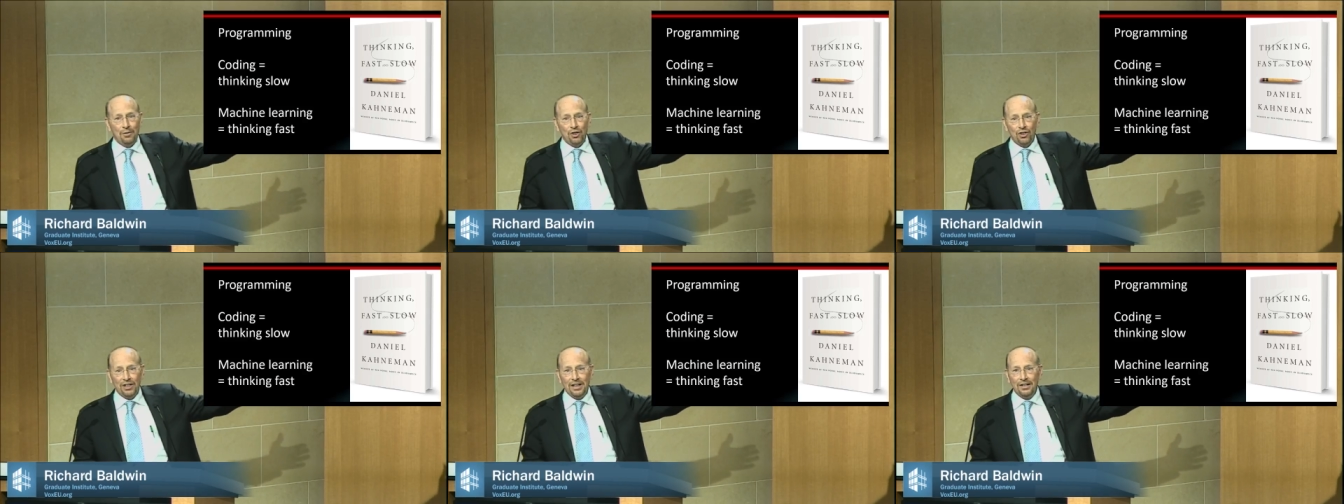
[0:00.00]

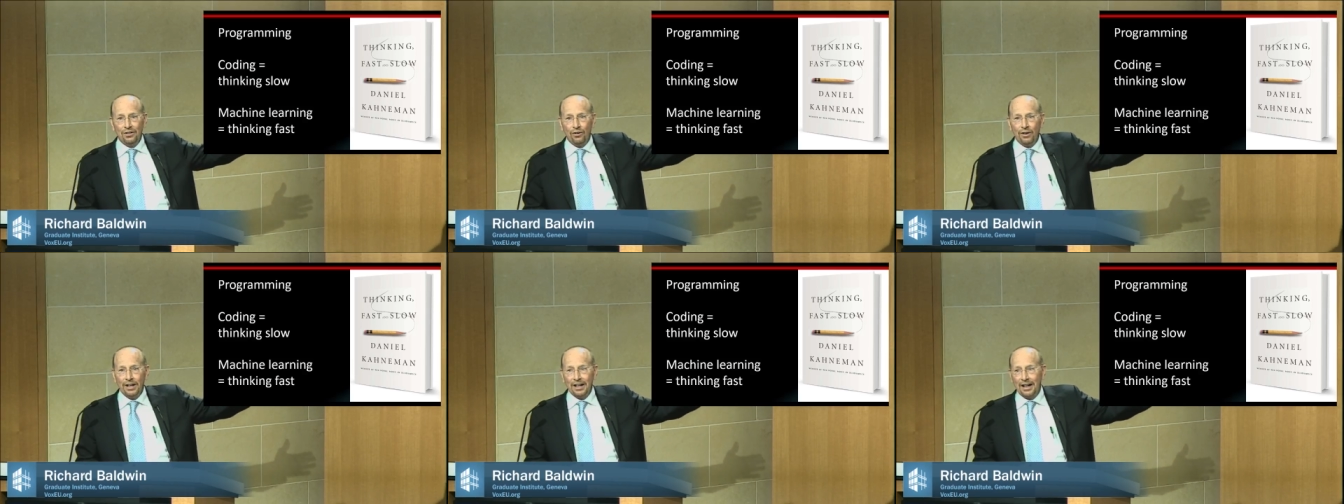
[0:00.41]
machine
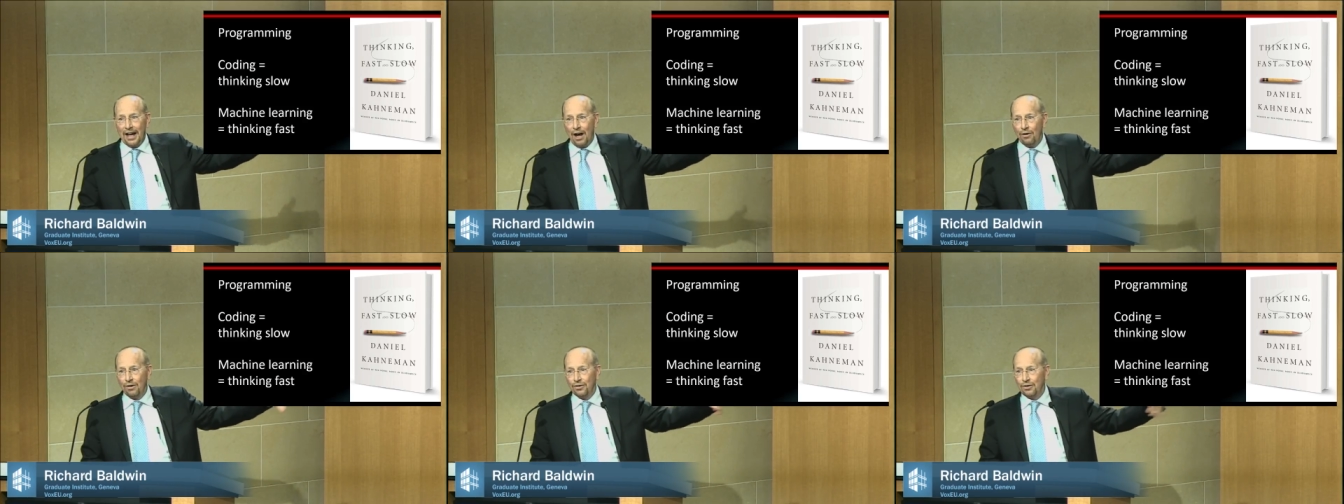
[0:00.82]
learning
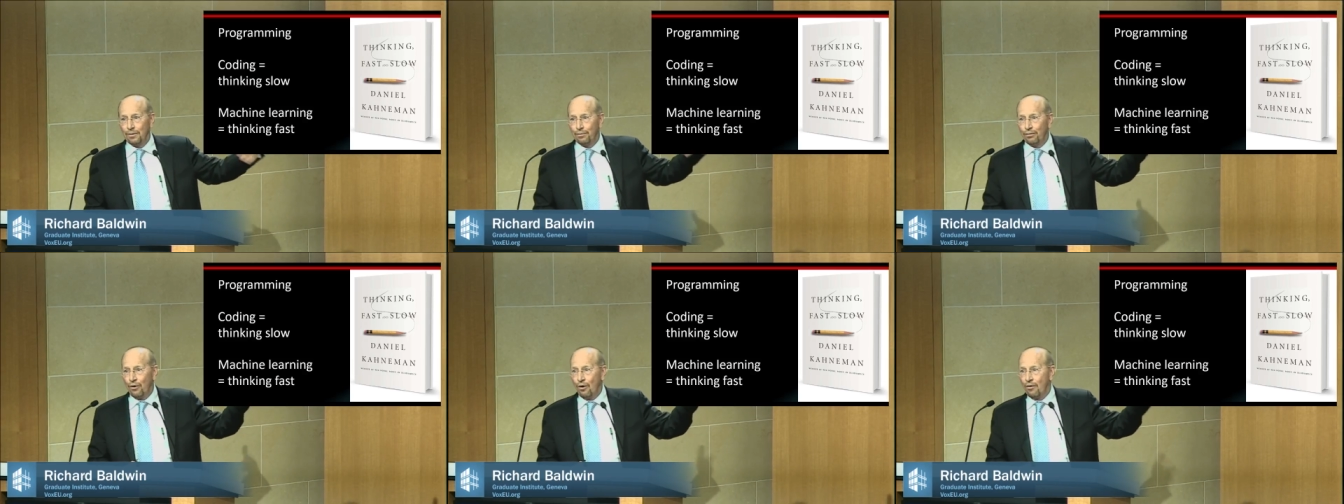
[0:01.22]
allowed us to
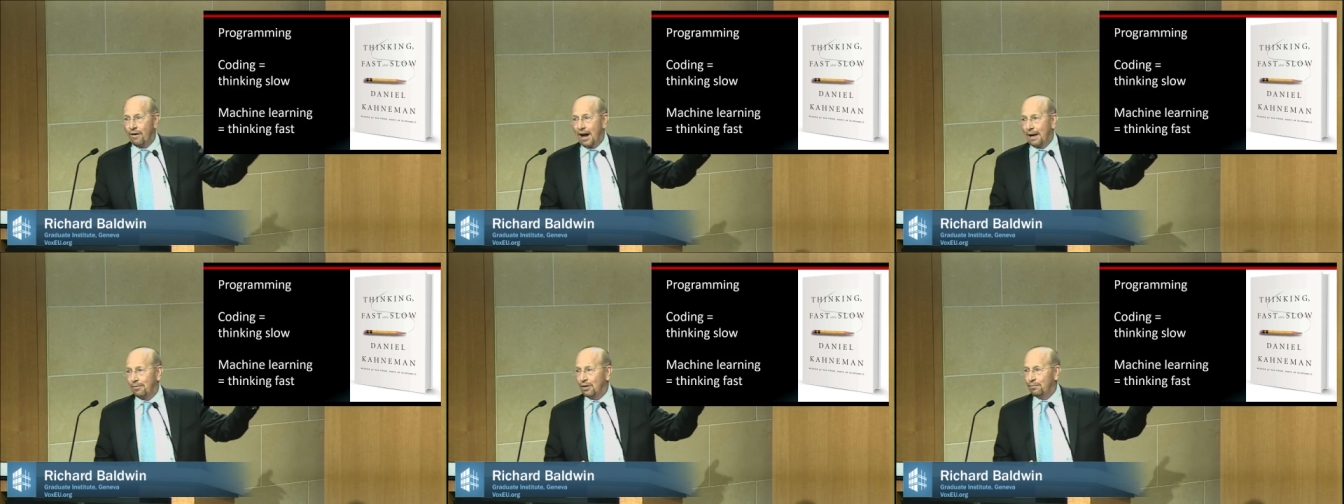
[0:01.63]

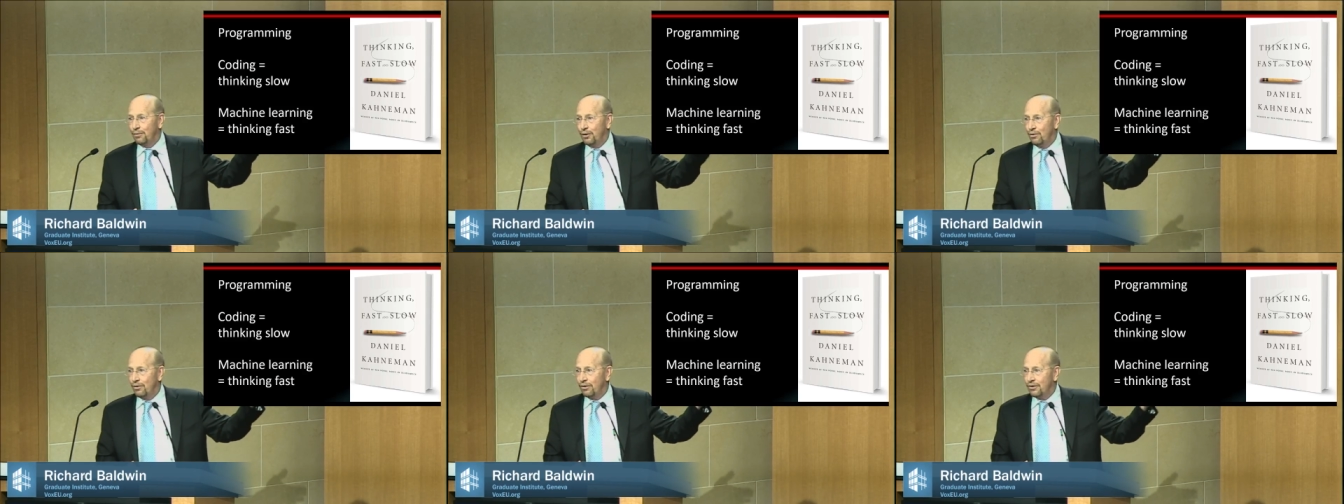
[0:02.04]
program
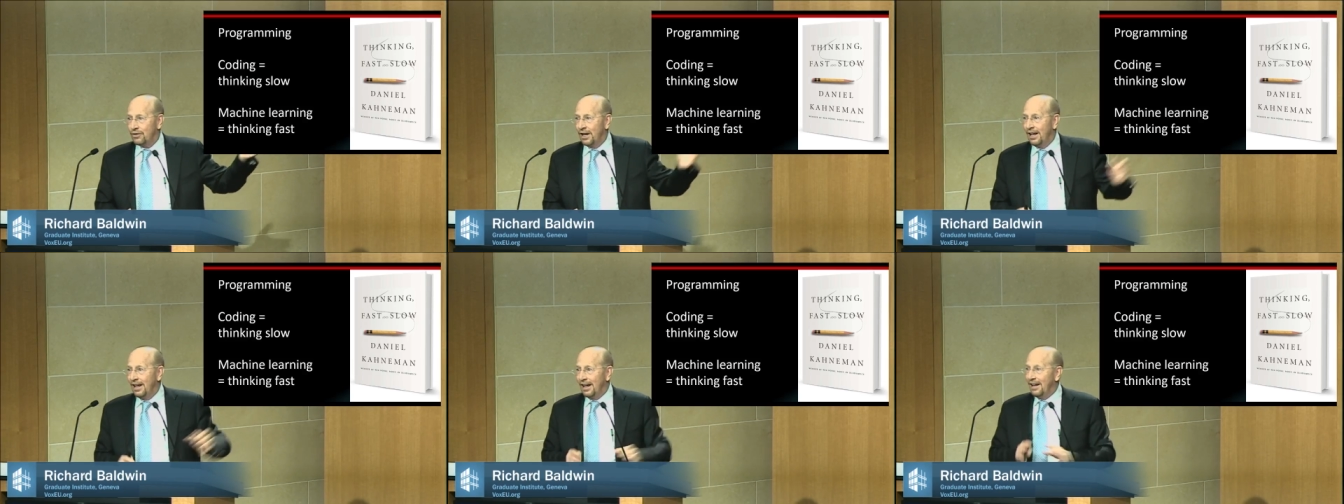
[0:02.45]

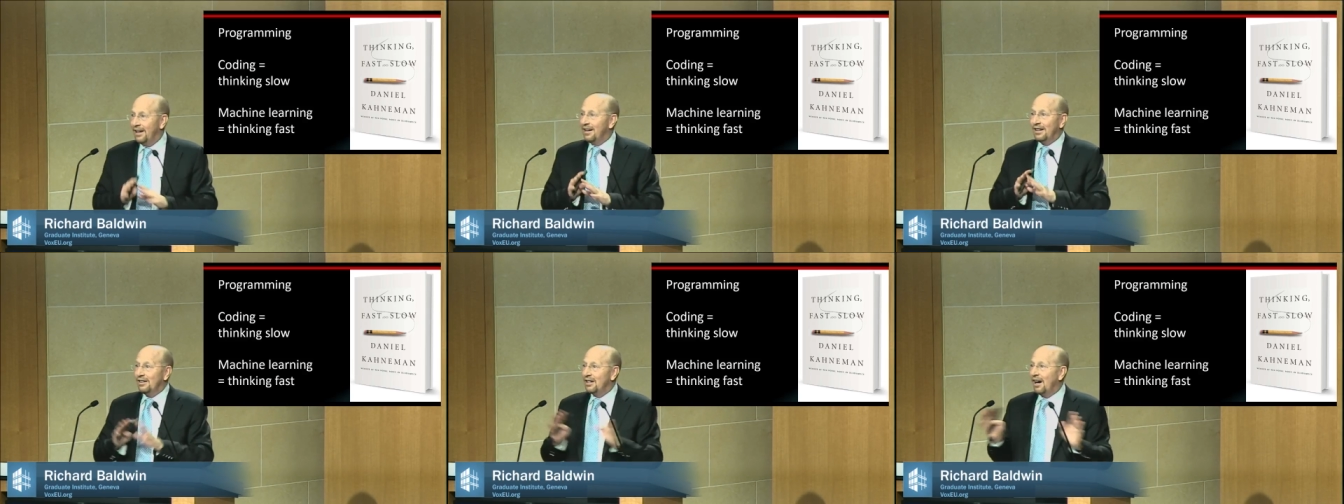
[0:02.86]
computers in
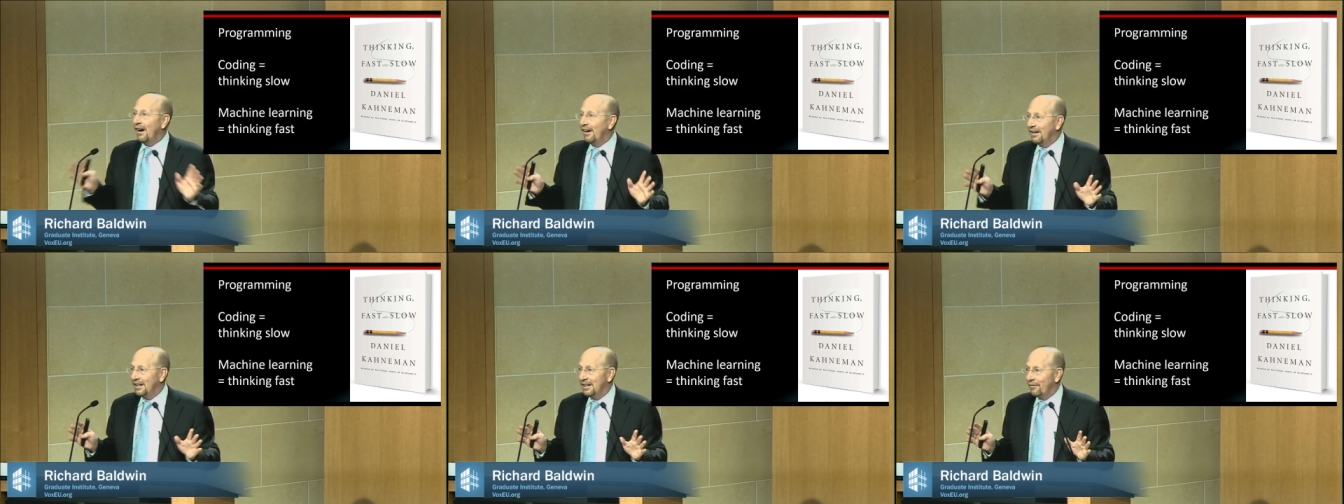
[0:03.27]
an
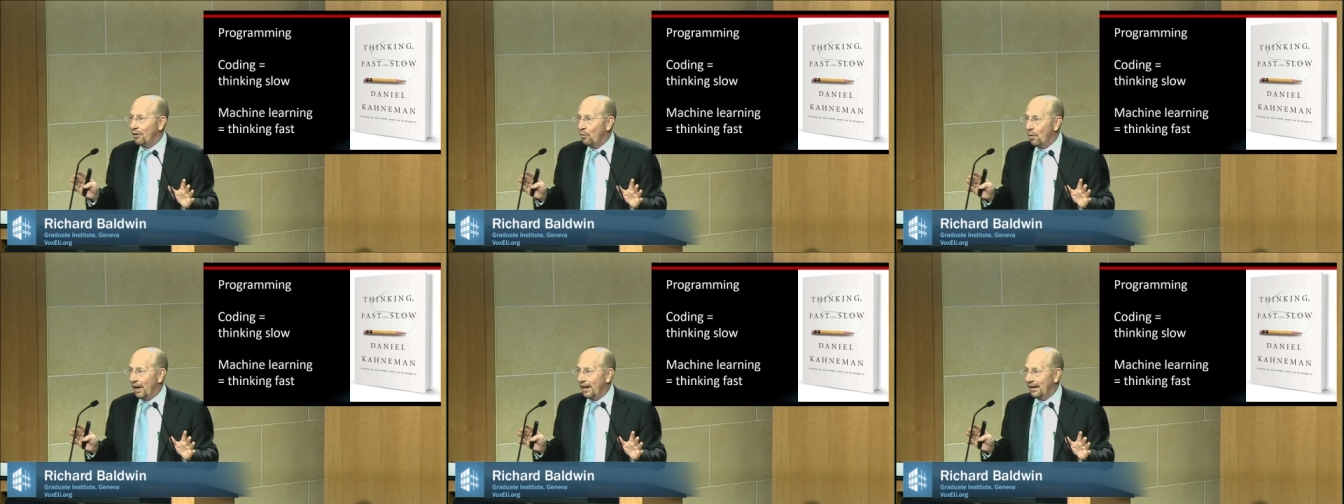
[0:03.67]
entirely
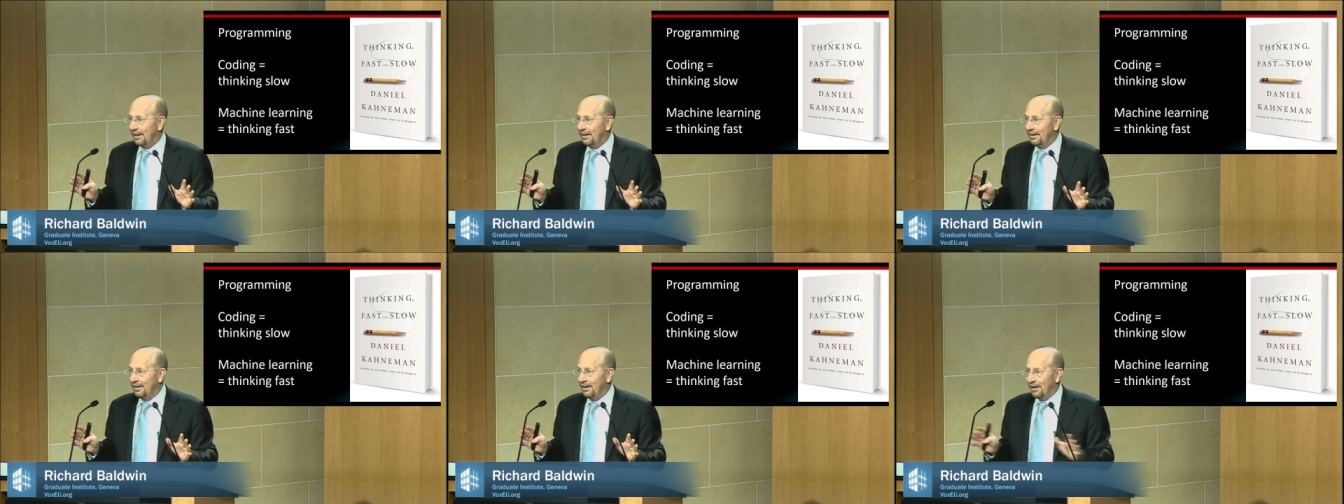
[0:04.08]
different way.
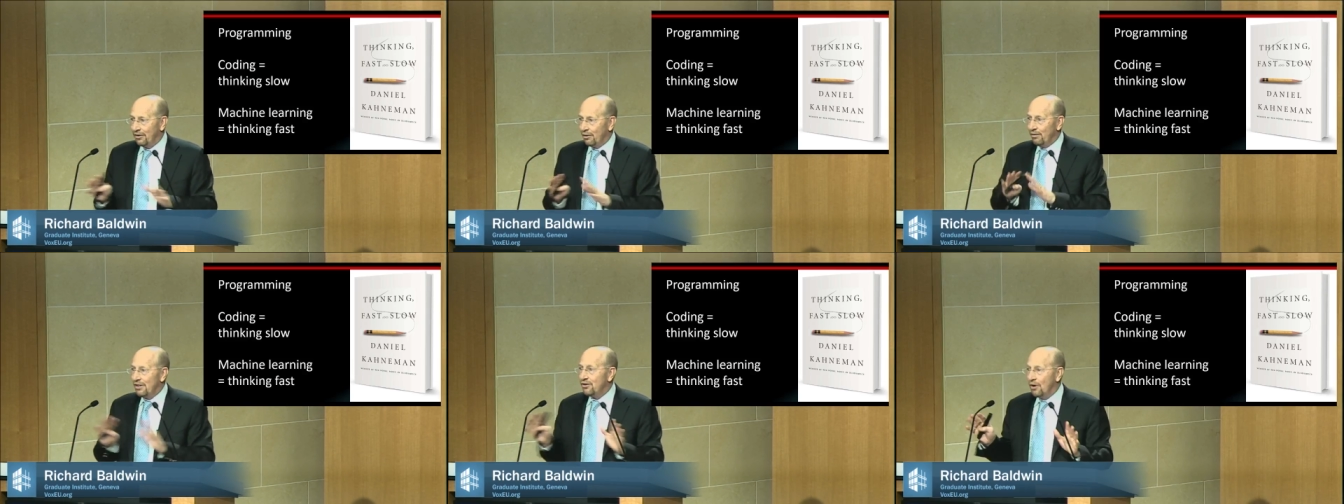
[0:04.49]

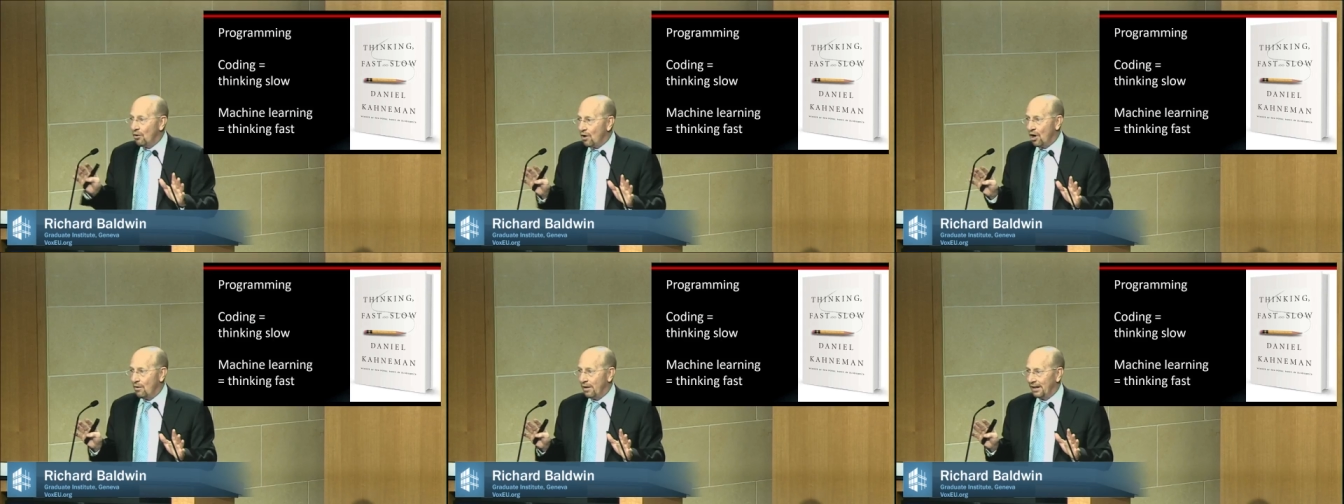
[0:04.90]
There is no
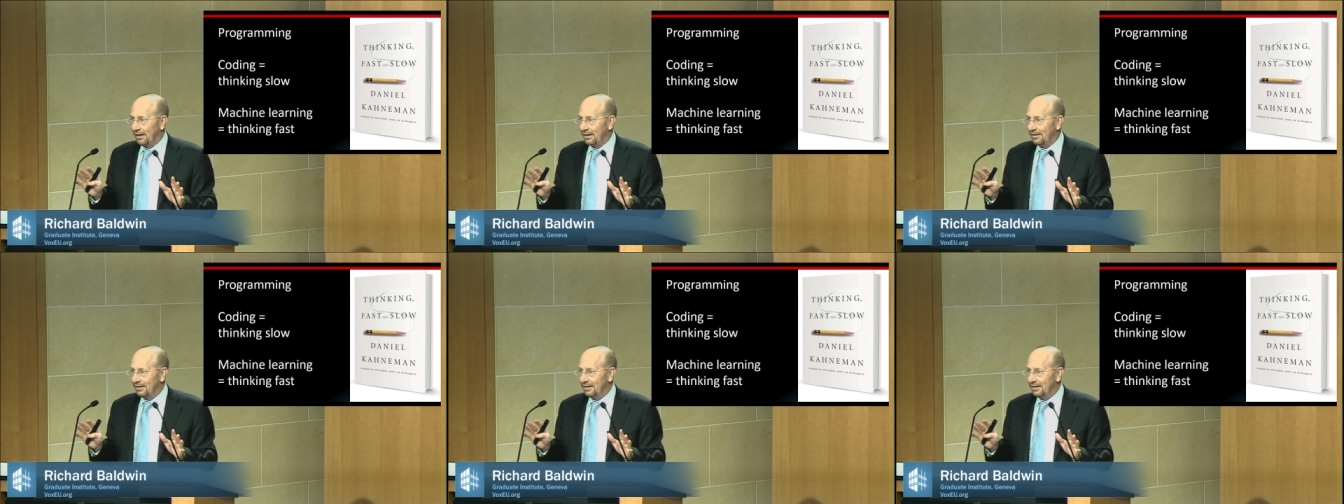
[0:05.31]
coding.